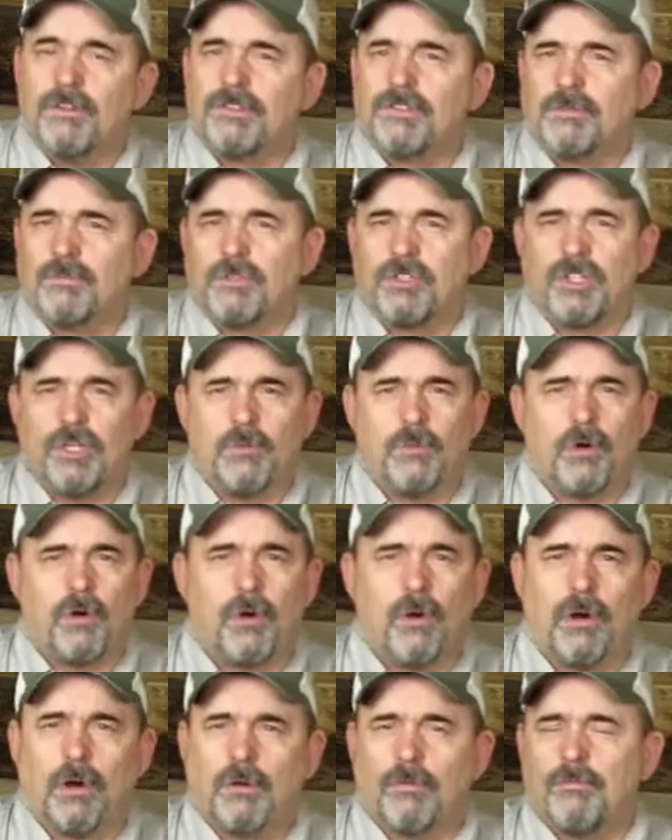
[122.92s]
give you some cheap
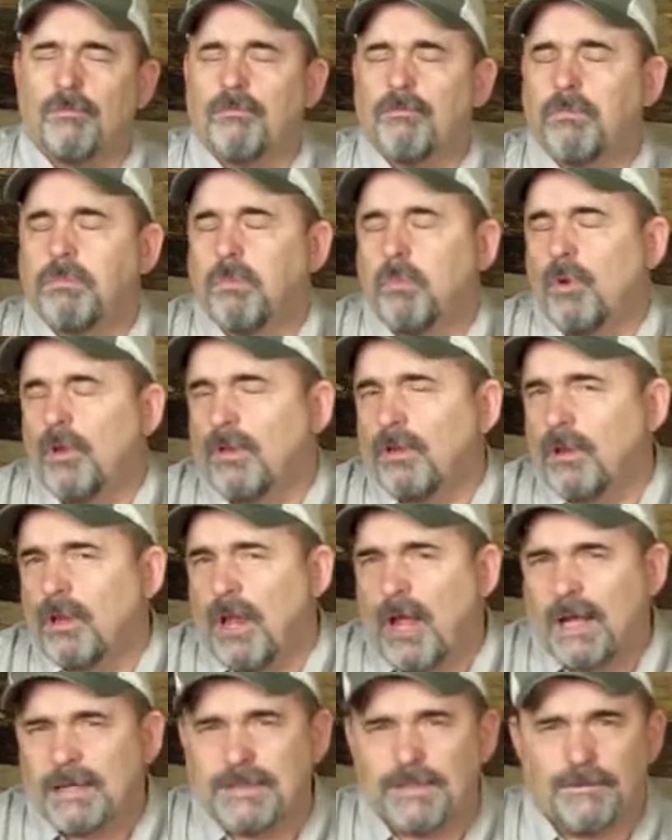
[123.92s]
cork with
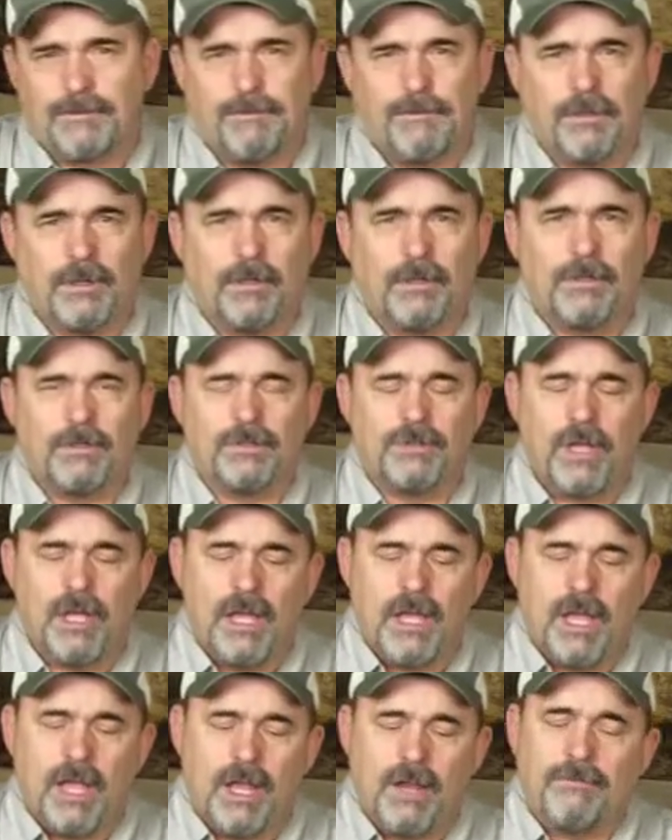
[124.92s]
lots of fillers.
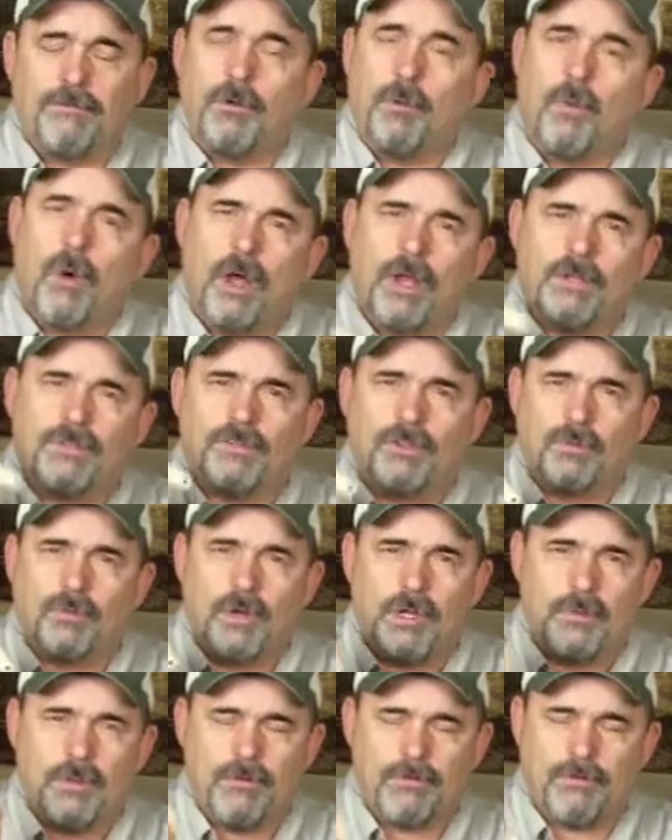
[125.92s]
And if you want us to
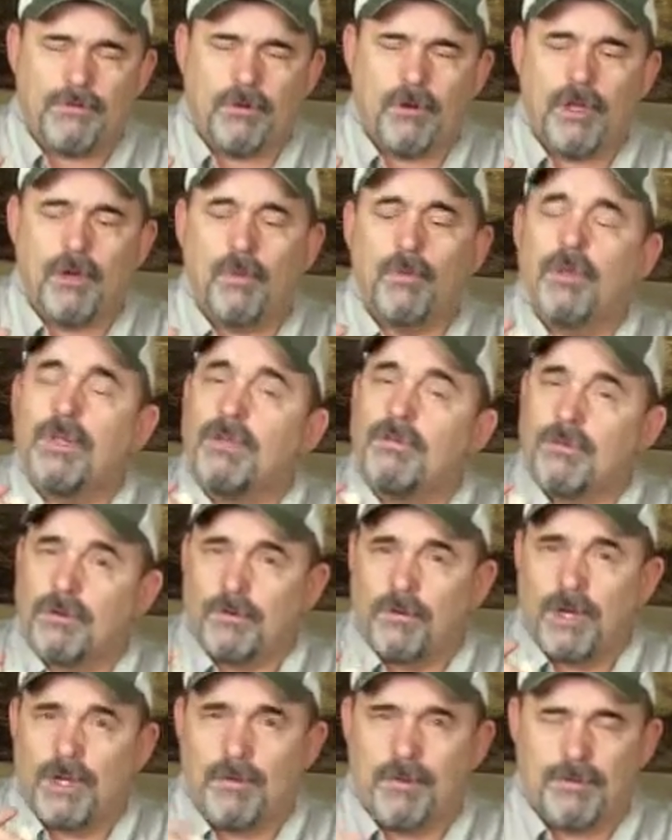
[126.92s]
ream it for you, we'll even
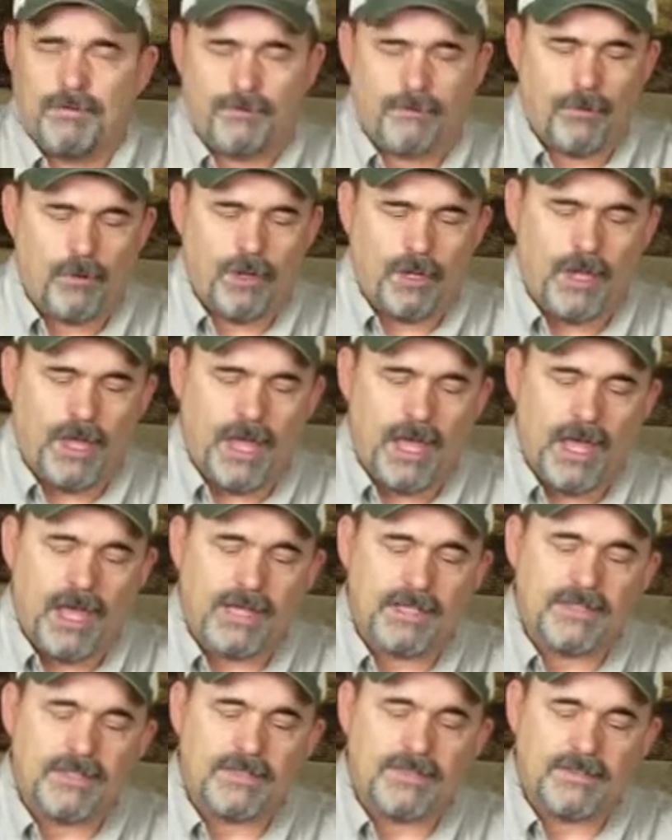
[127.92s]
ream it for you
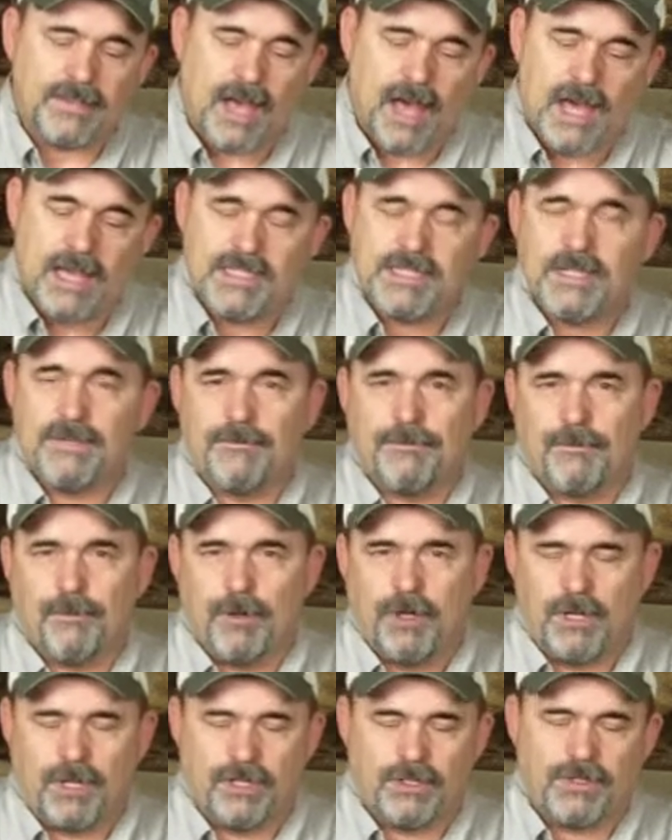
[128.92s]
and size it
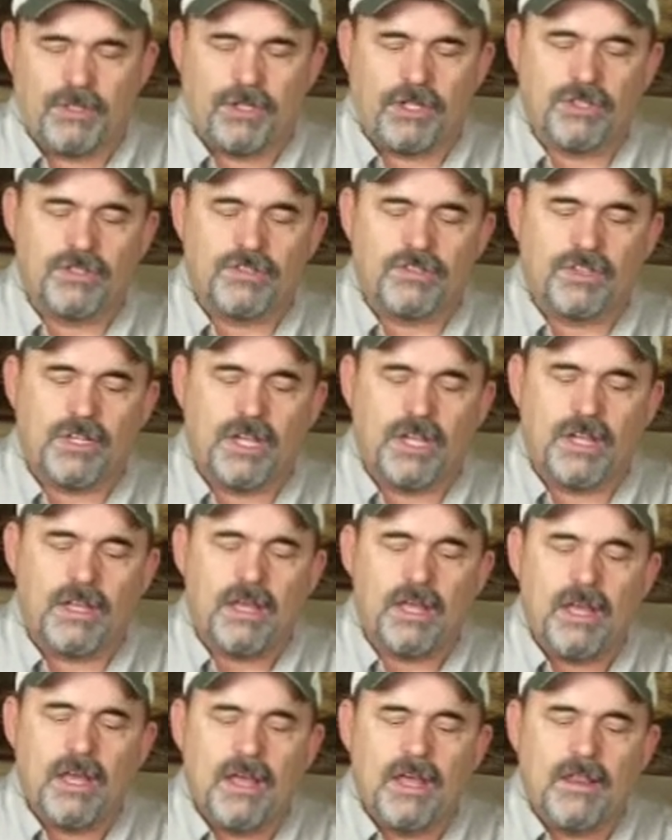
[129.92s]
for you, because you can
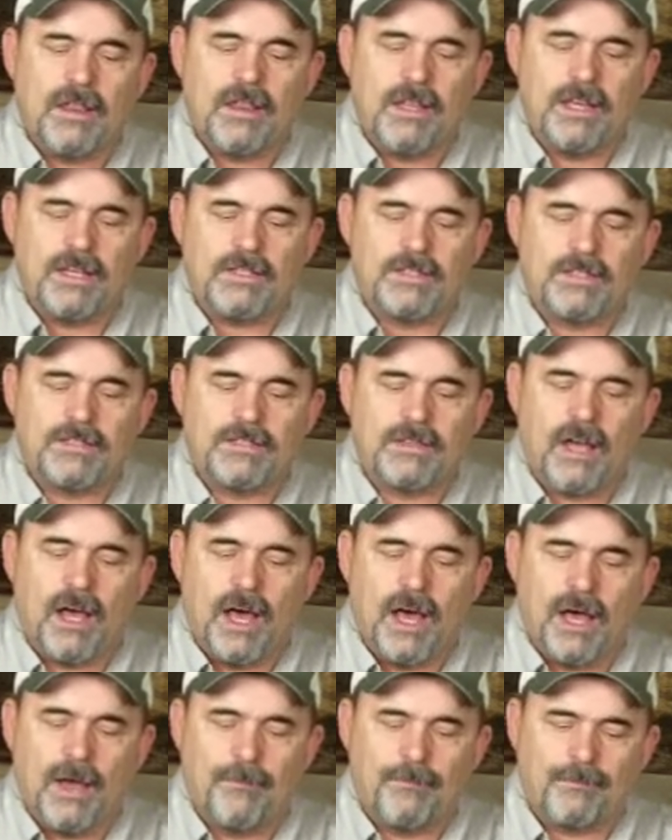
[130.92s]
see this
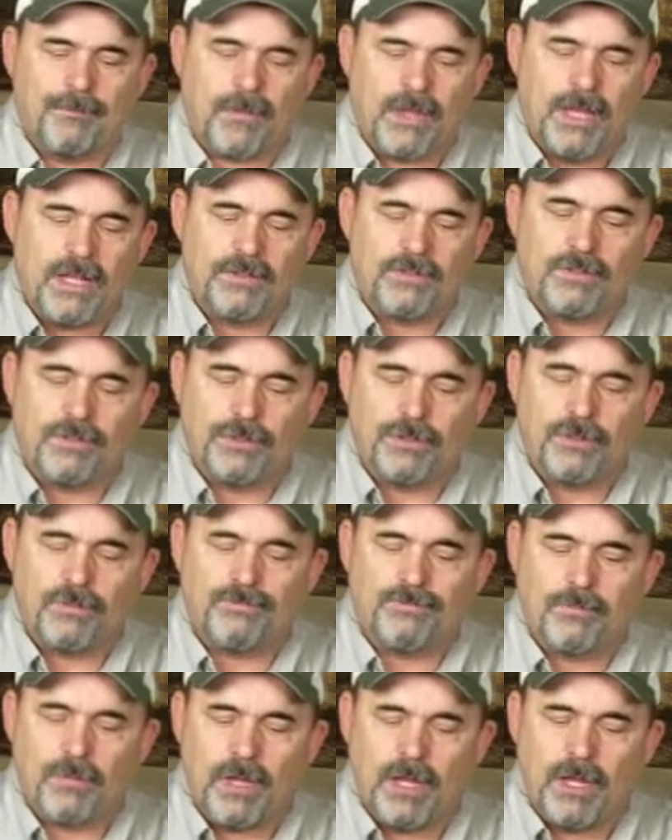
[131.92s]
insert,
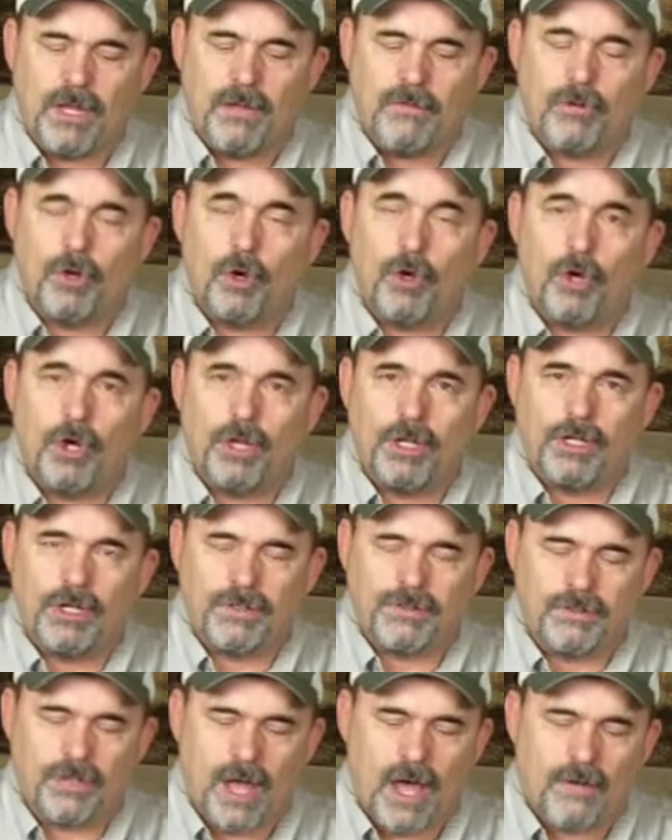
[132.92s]
the hood,
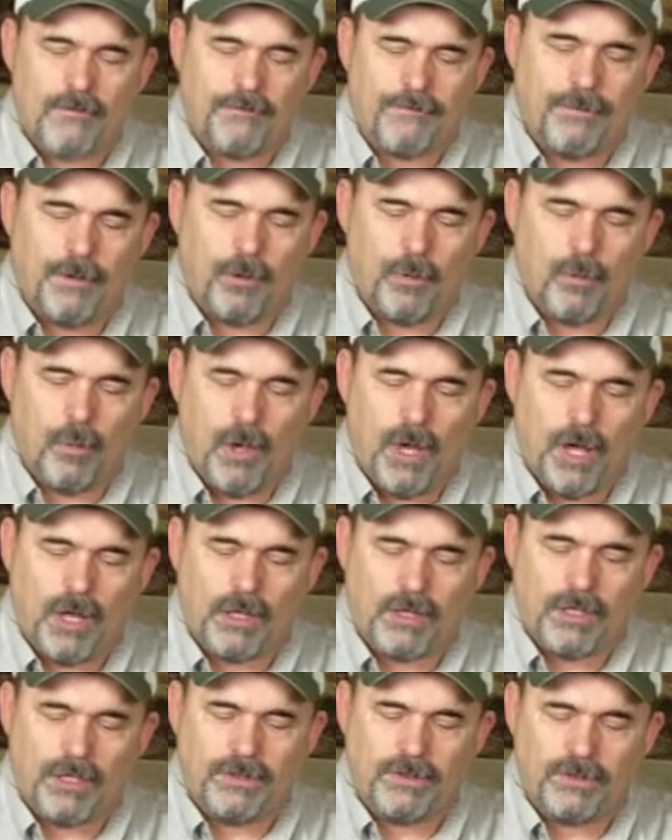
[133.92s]
does not fit
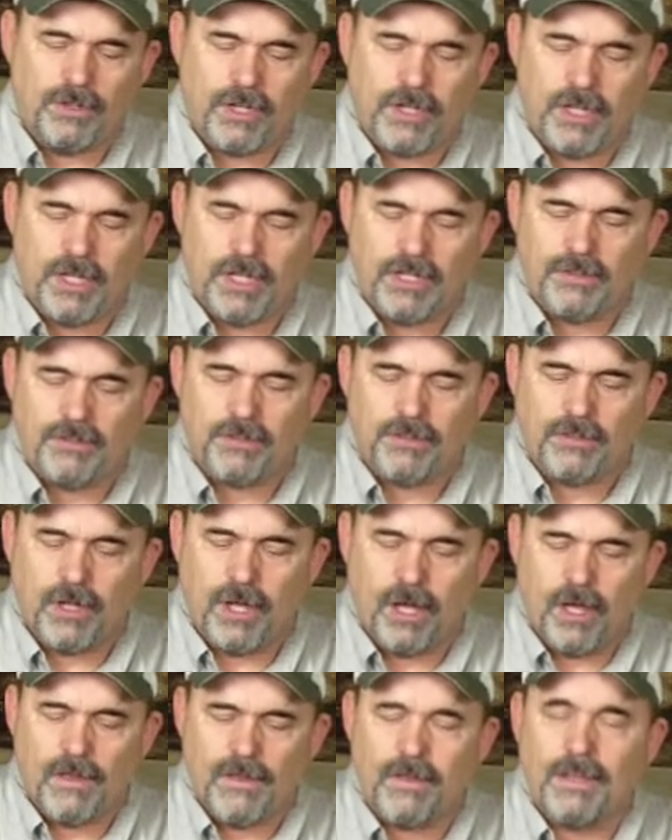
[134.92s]
well into the
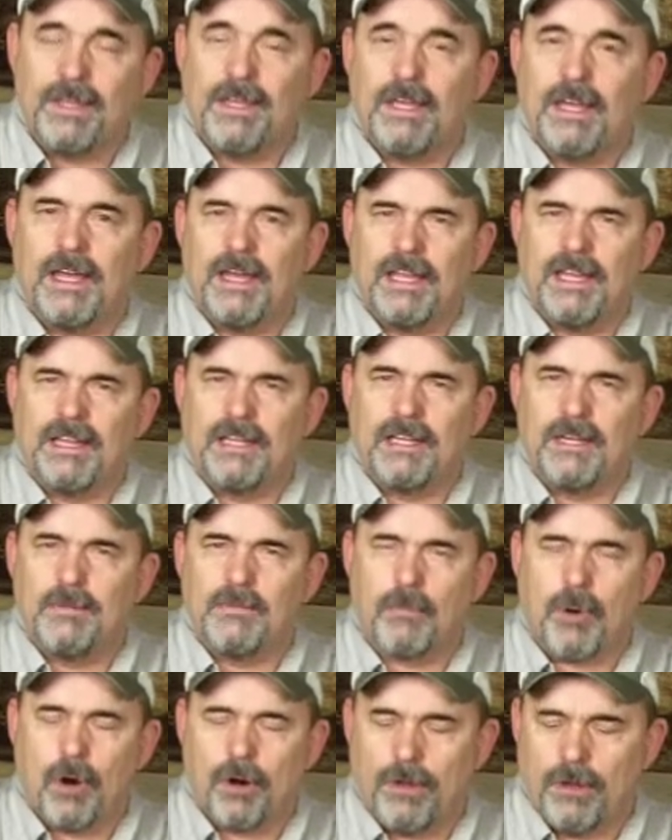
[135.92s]

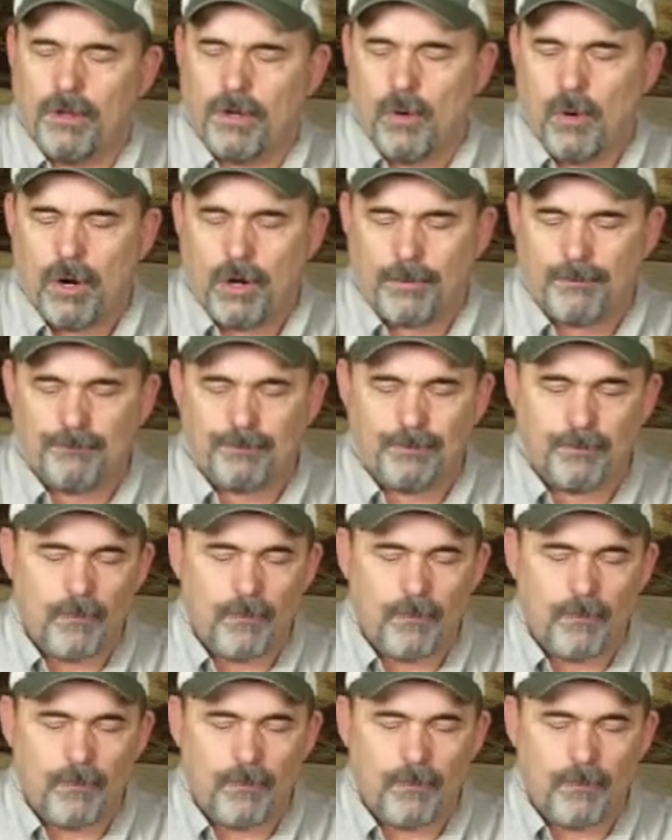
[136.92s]
inletted part of the cork.